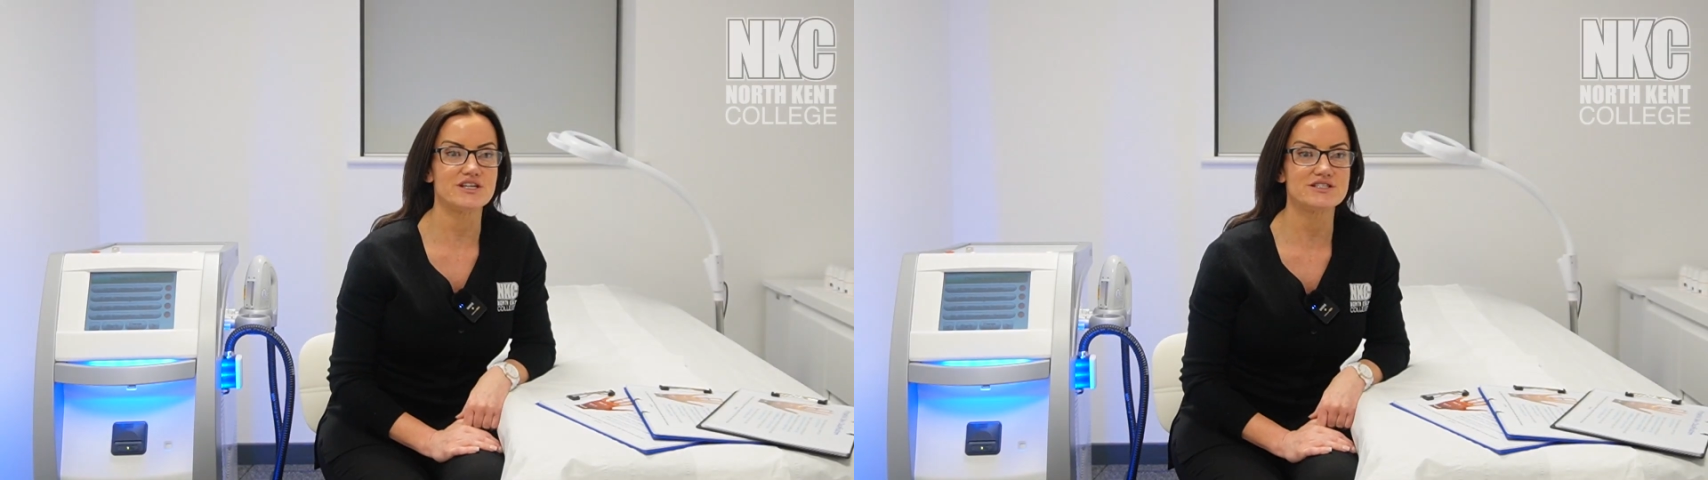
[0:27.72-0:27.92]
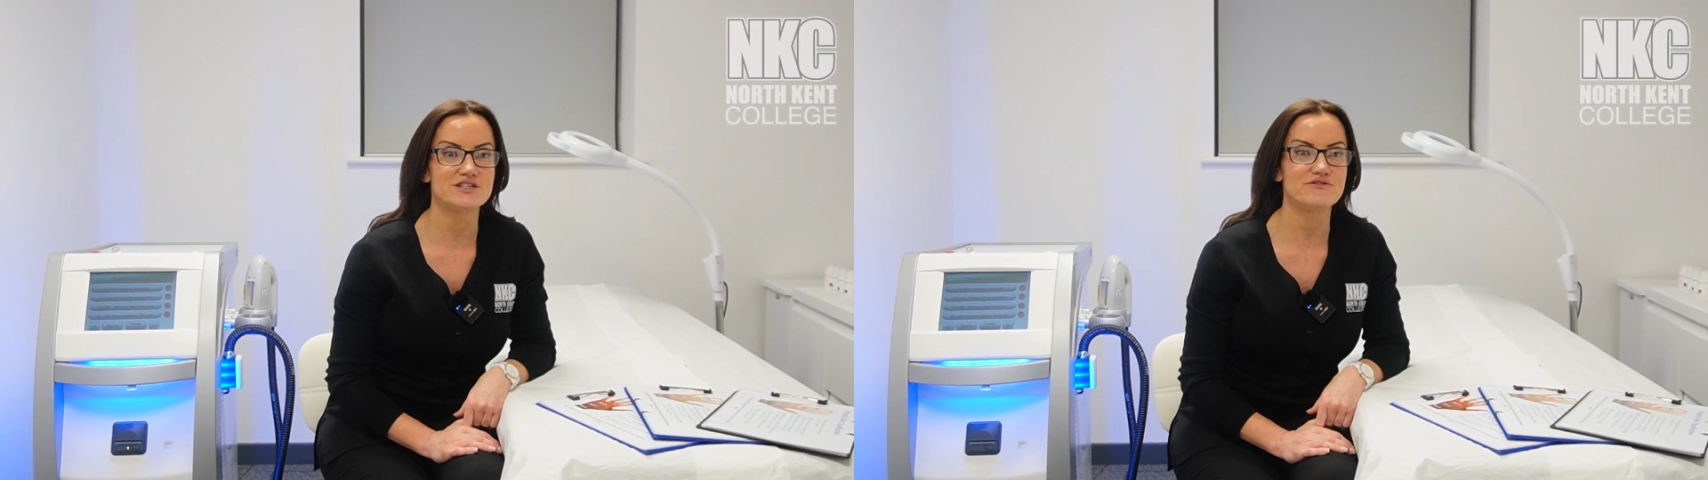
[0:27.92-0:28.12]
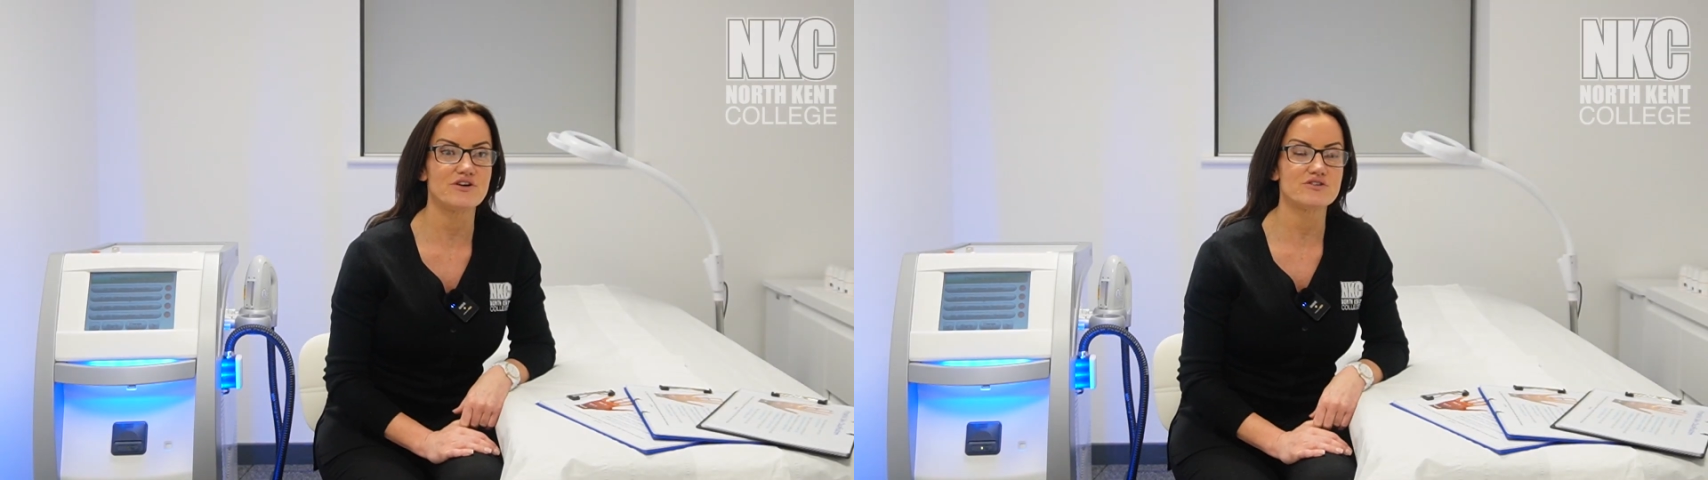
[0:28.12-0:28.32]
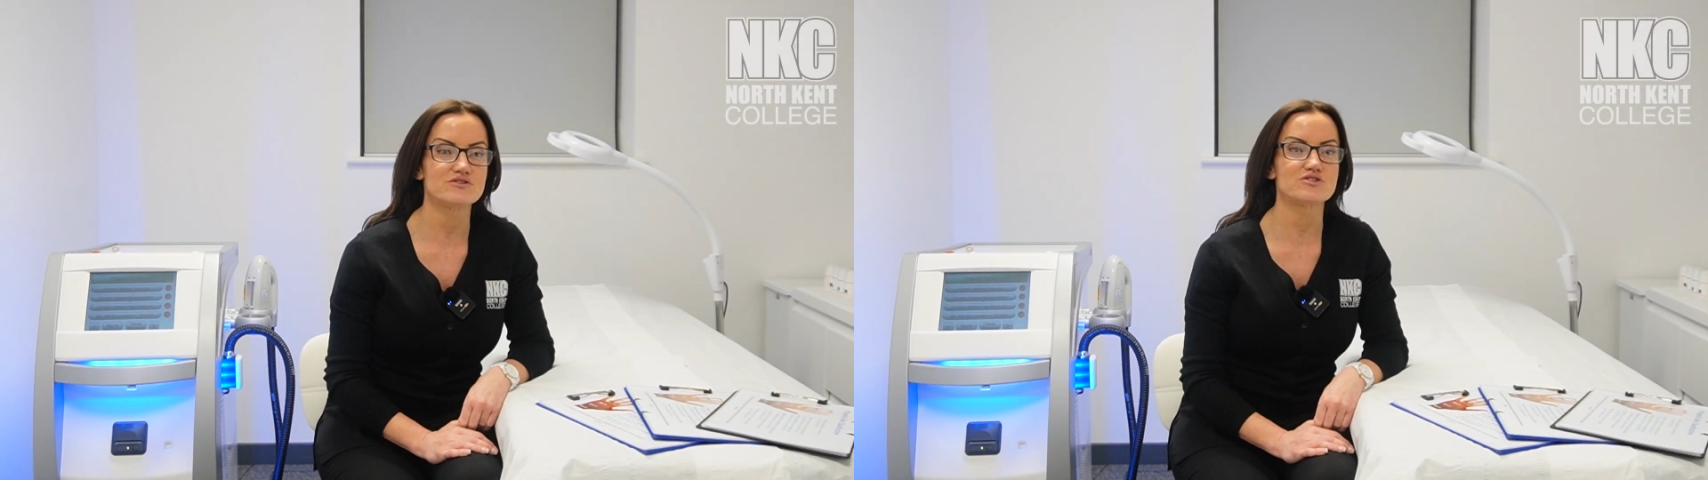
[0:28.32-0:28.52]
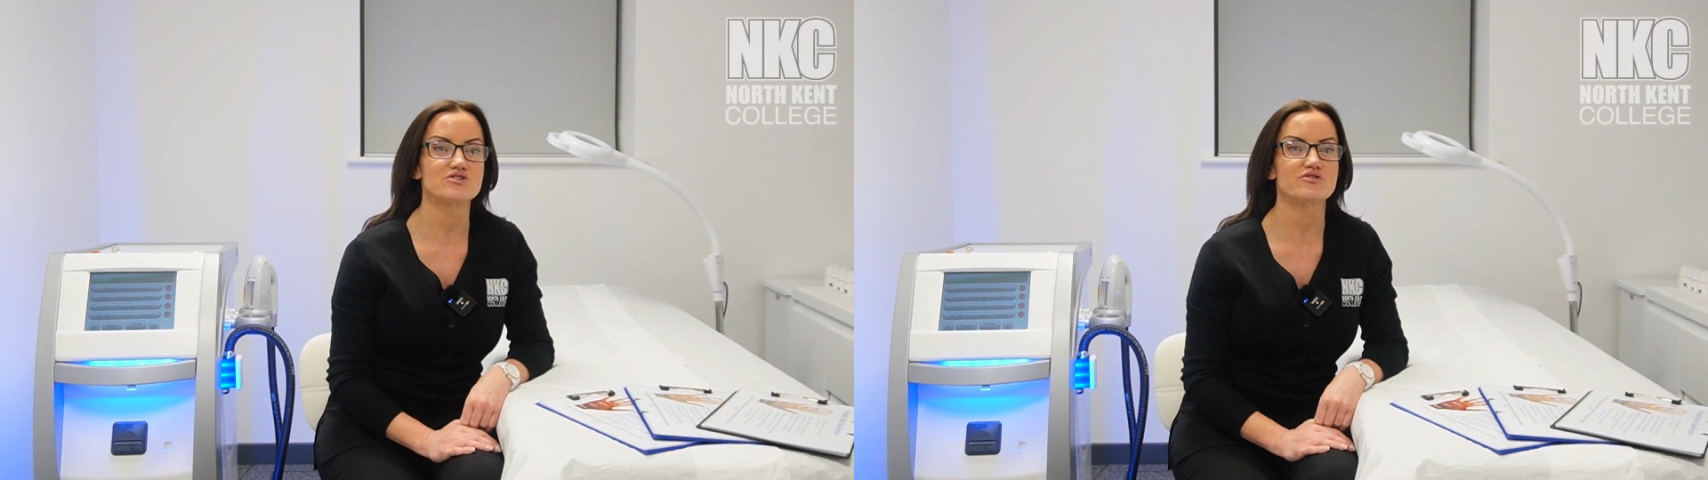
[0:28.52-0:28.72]
is
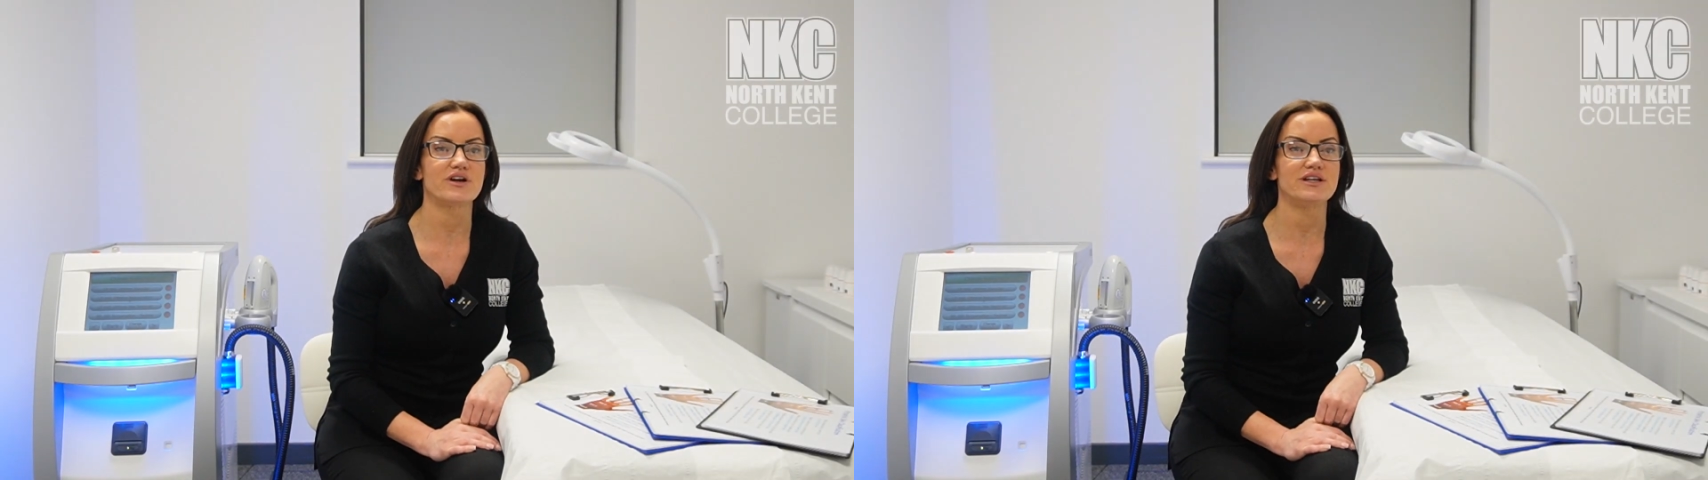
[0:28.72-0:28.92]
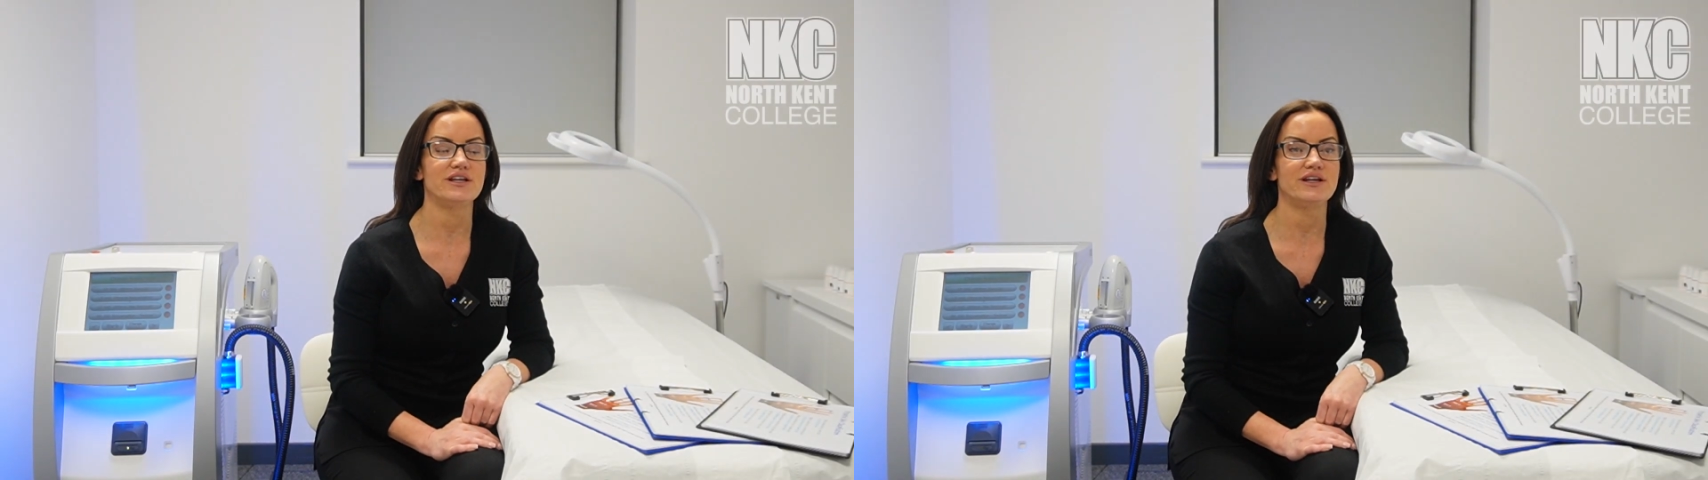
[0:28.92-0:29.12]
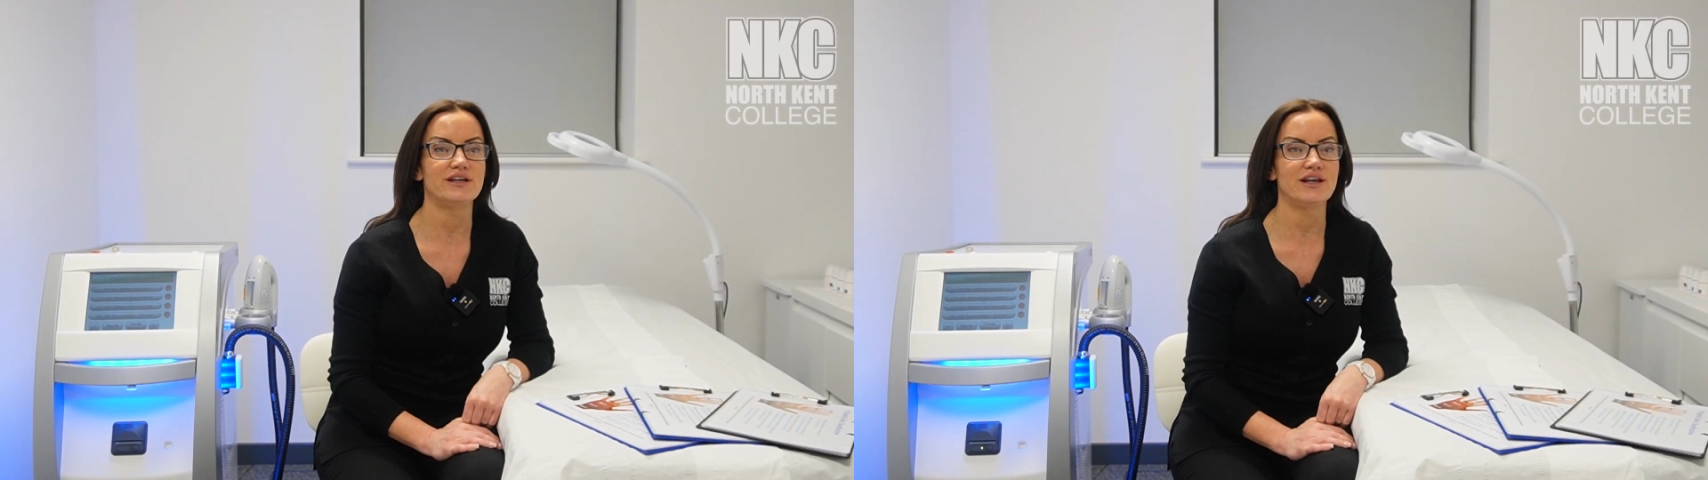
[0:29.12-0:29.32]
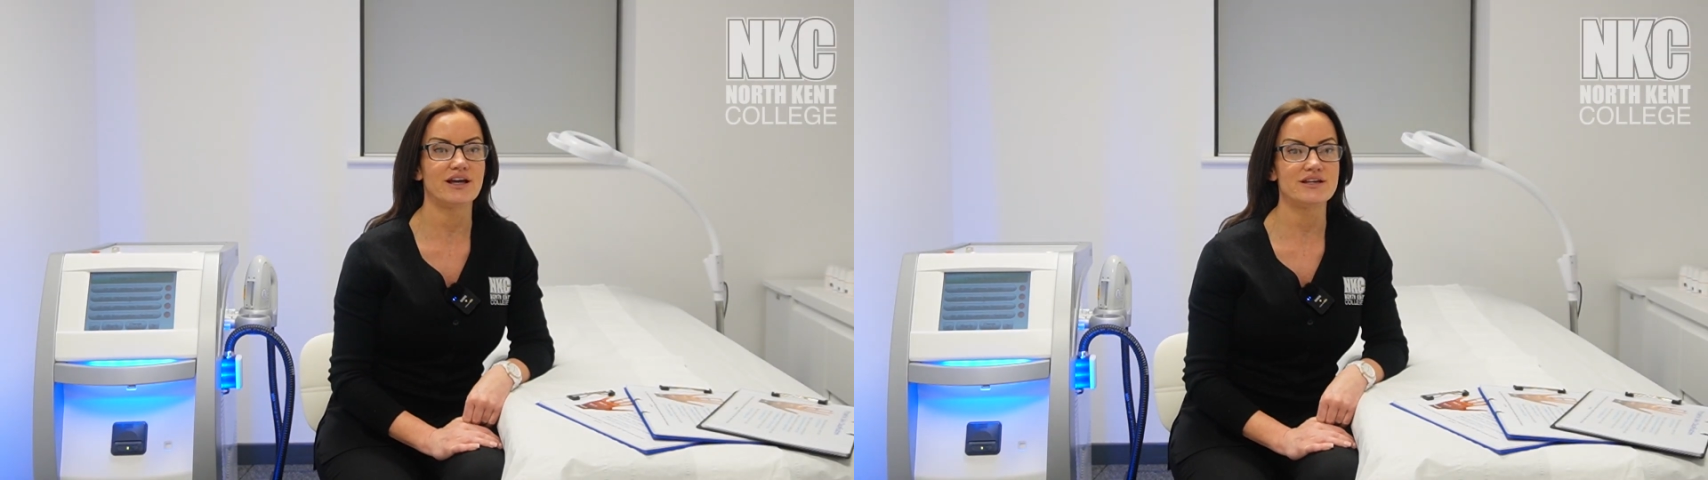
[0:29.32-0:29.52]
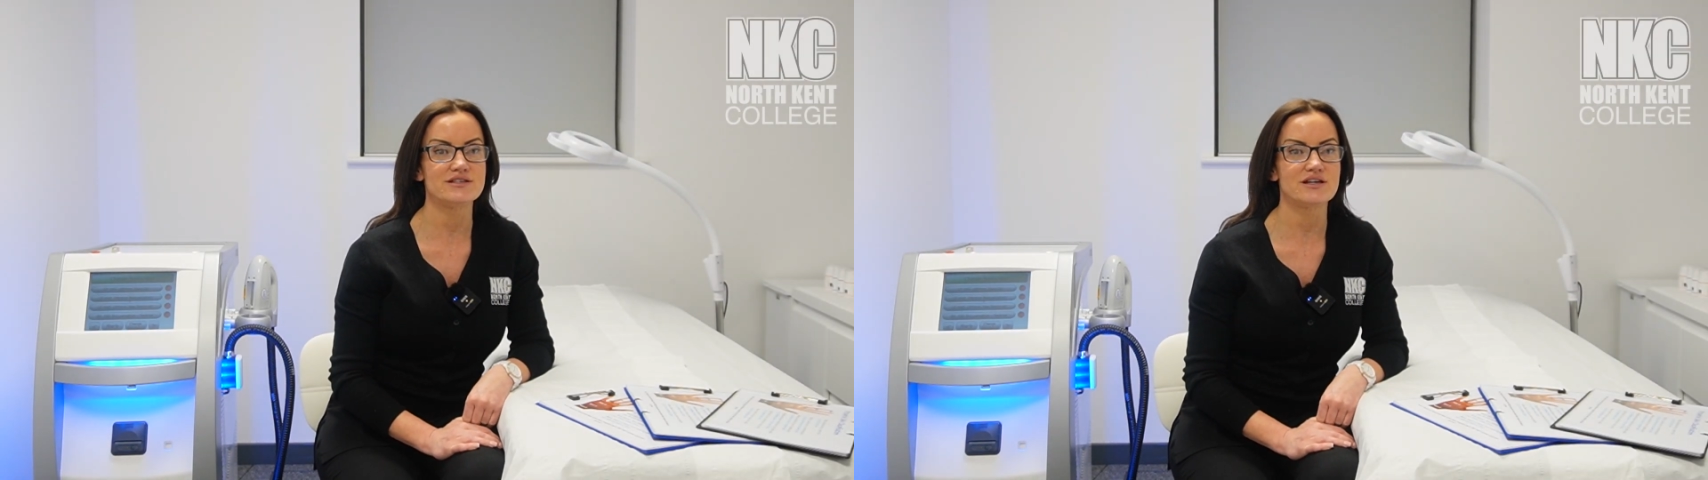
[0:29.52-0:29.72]
advanced training in
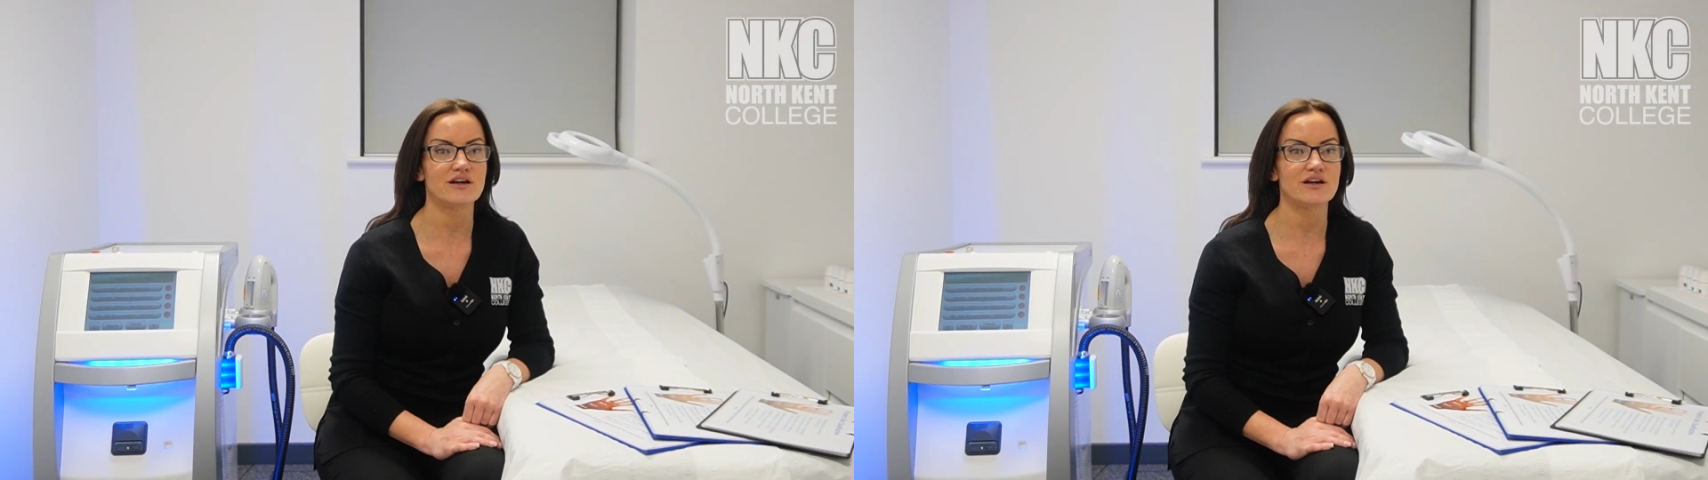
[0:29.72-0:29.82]
laser